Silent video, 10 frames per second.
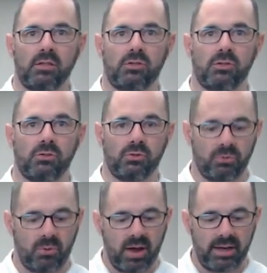to
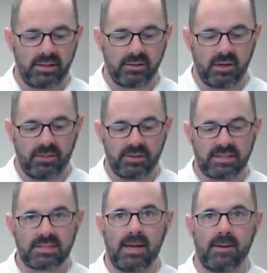grind the
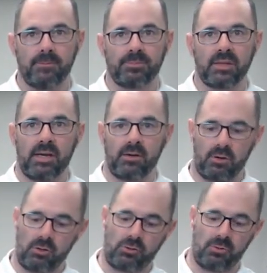stem in
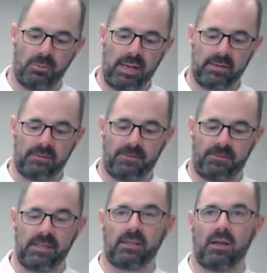order to make it
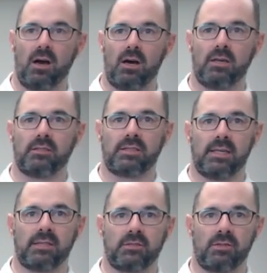fit on the
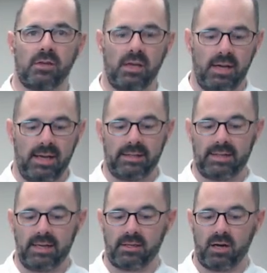sensor, it
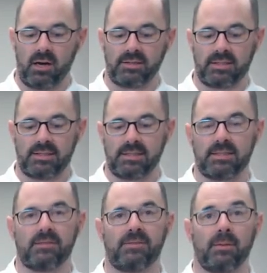can cause
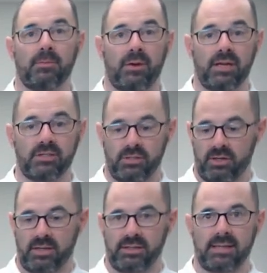excessive vibration
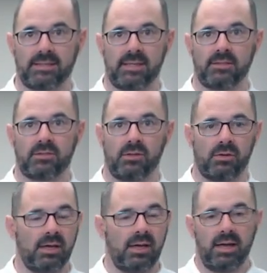on that
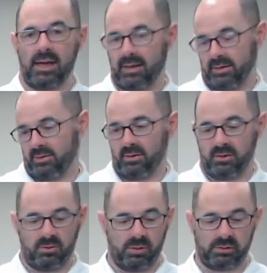sensor and
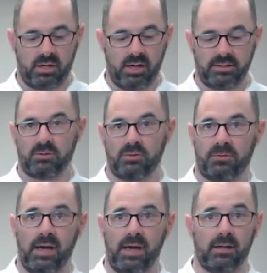will cause it to
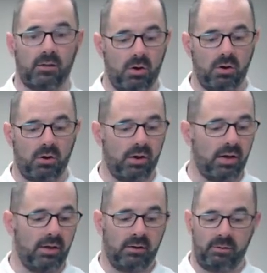fail.
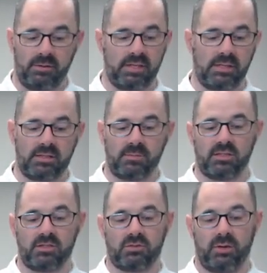Or we've seen some
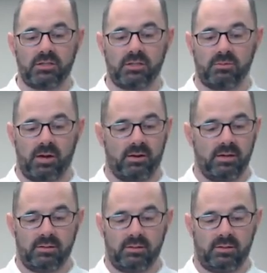situation
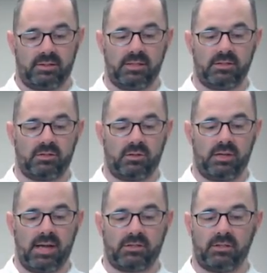where the sensor could
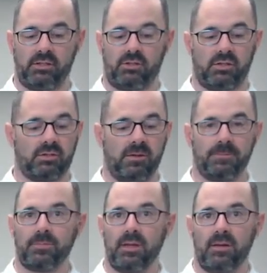actually just
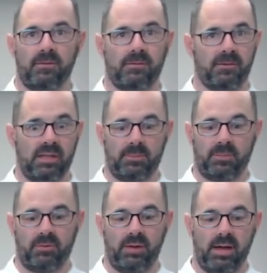flip
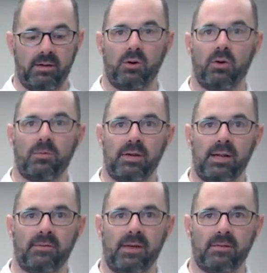around over
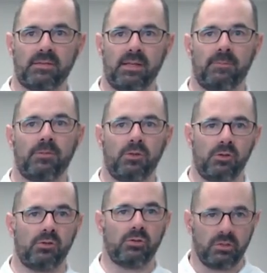that valve stem.
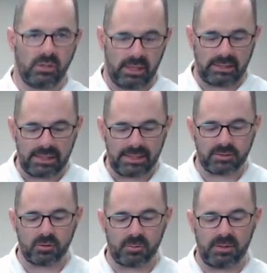It
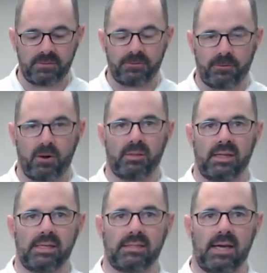needs to be
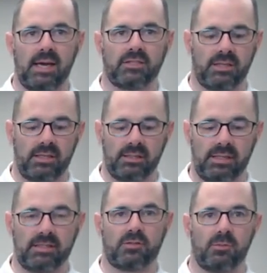firmly attached and it
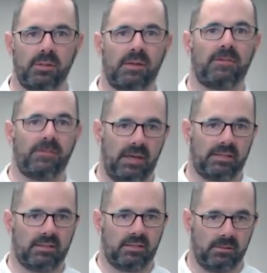needs to be fixed.